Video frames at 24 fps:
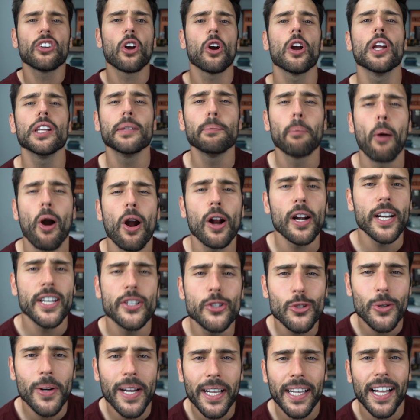car's party
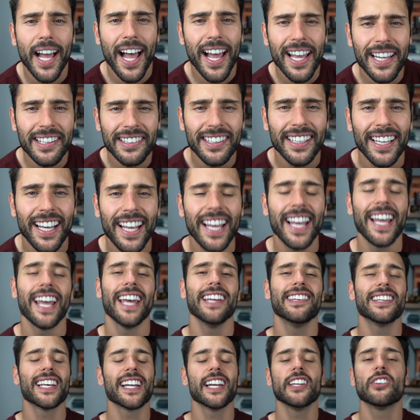trick, guys,
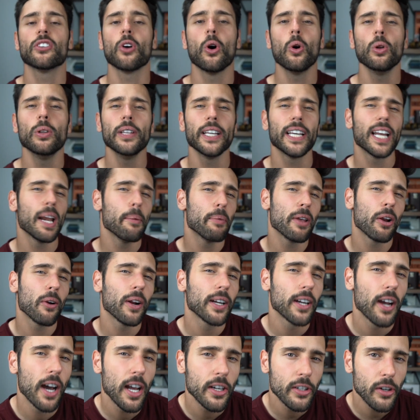is that it's only going to be around
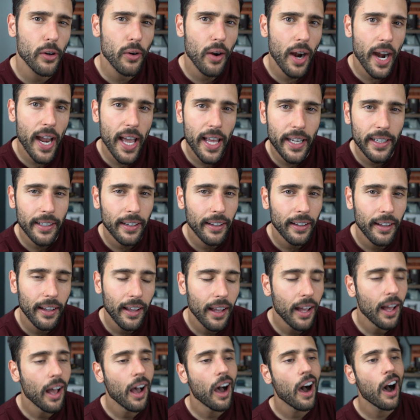100 grand.
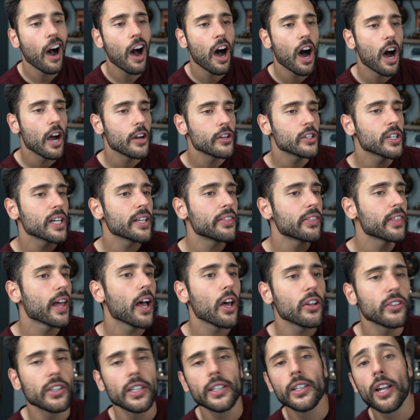
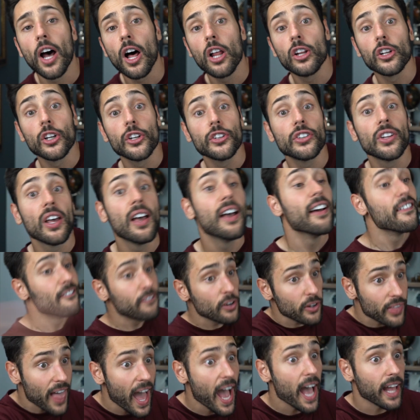$100,000 for
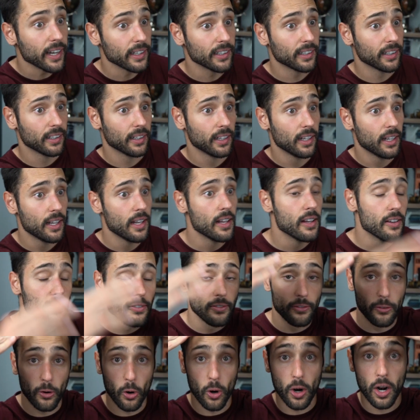that.
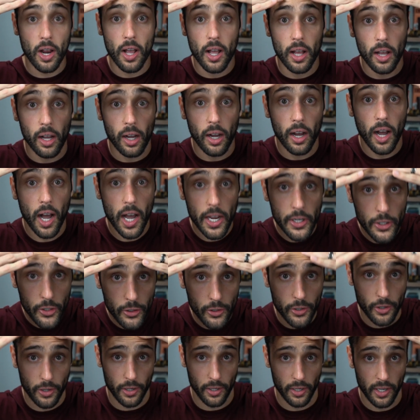For
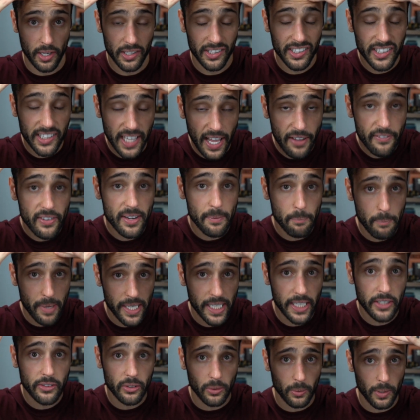under 7
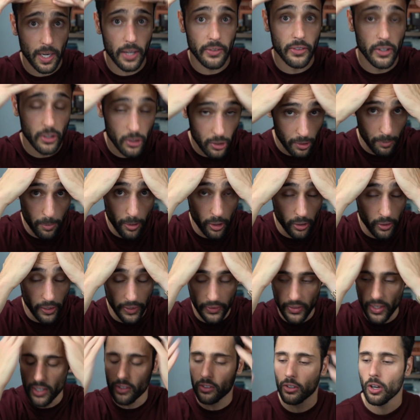minutes around the Nürburgring.
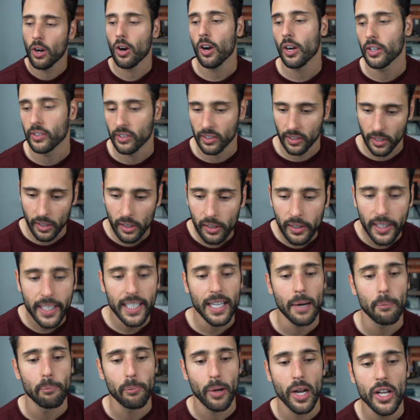This car is literally going
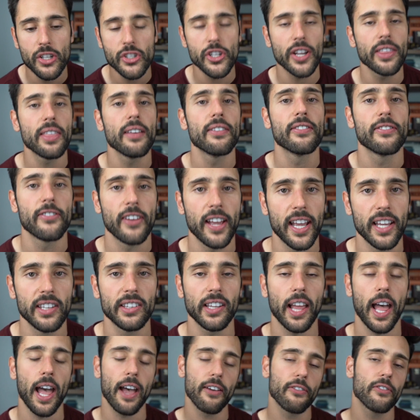to punch in the face
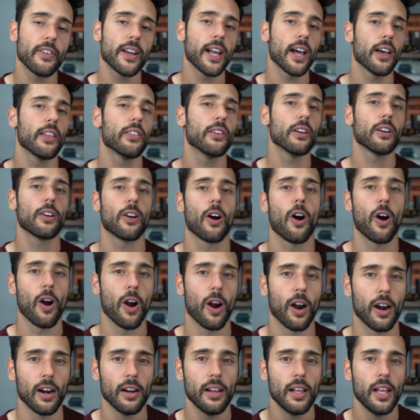every other
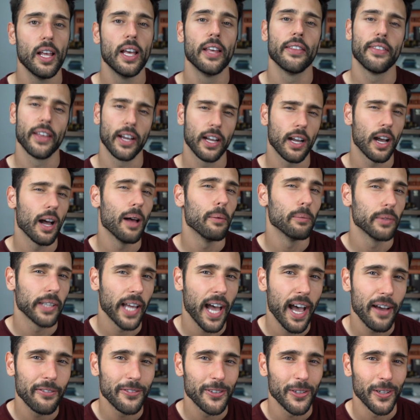car that comes
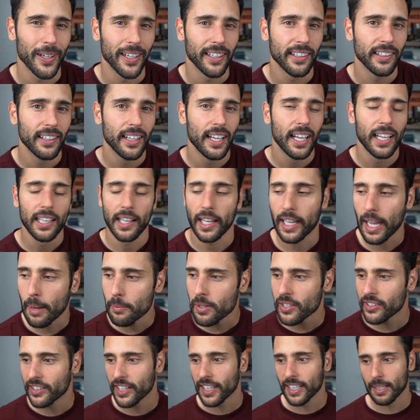after it. Like, I'm
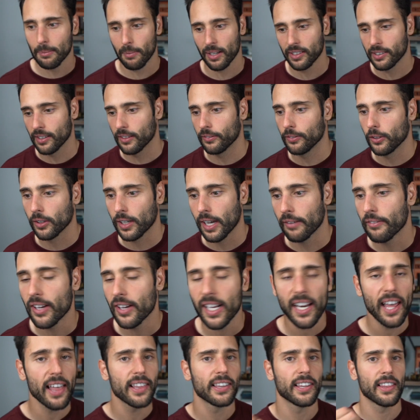just thinking to myself, look, I've
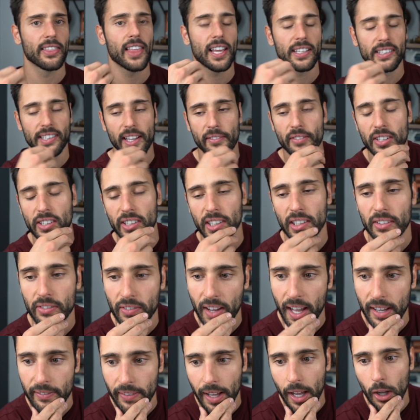got that
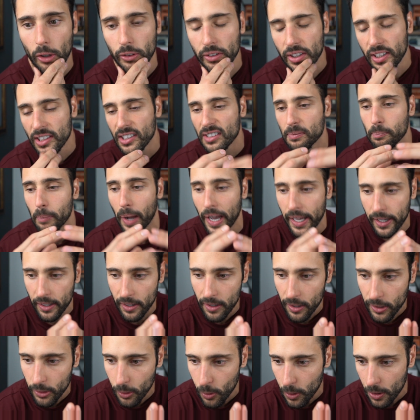765 LT Spider
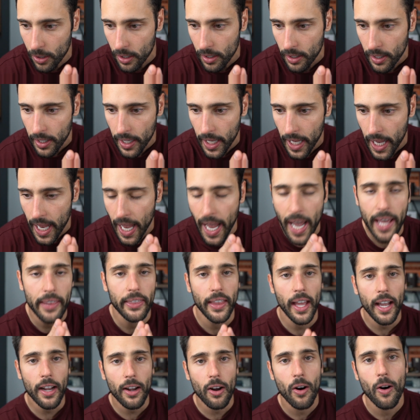on order, and
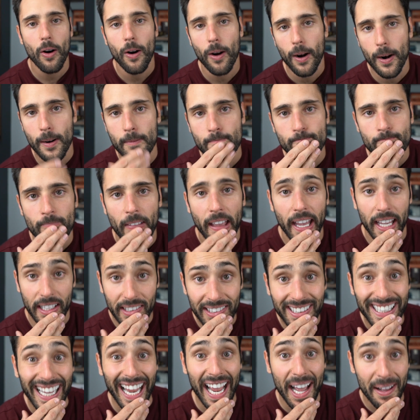that car is
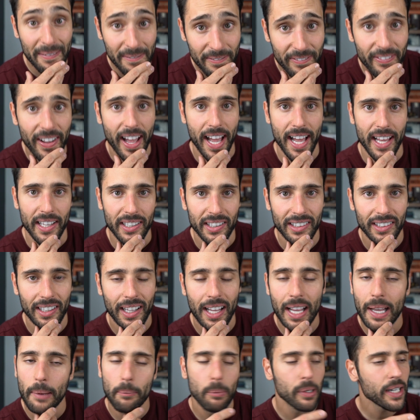damn fast.
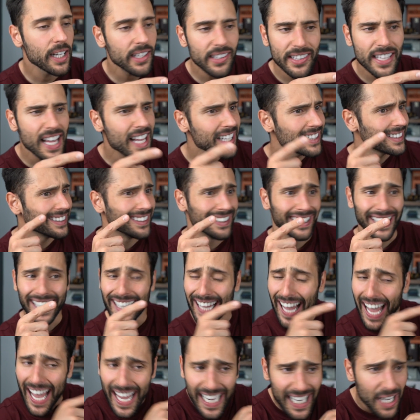But it's not
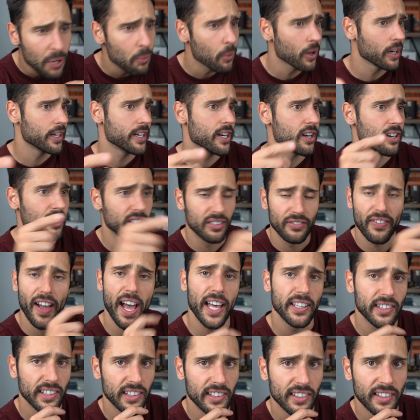anywhere near as
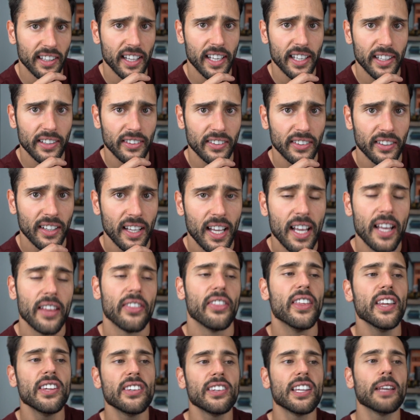fast as this.
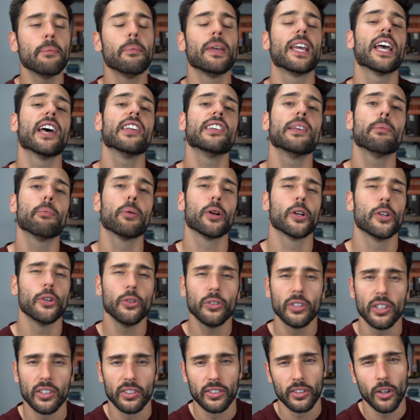This thing, because it
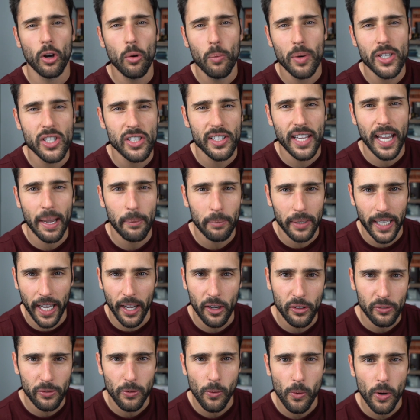produces so much damn
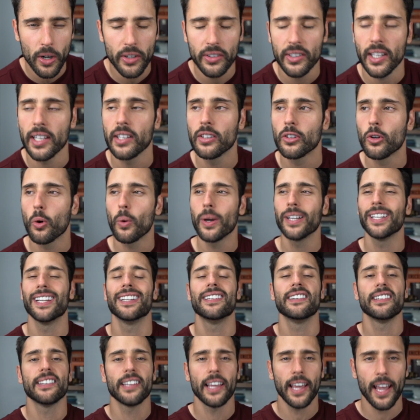downforce, is going to
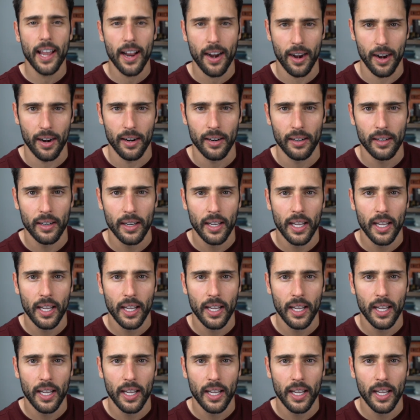tear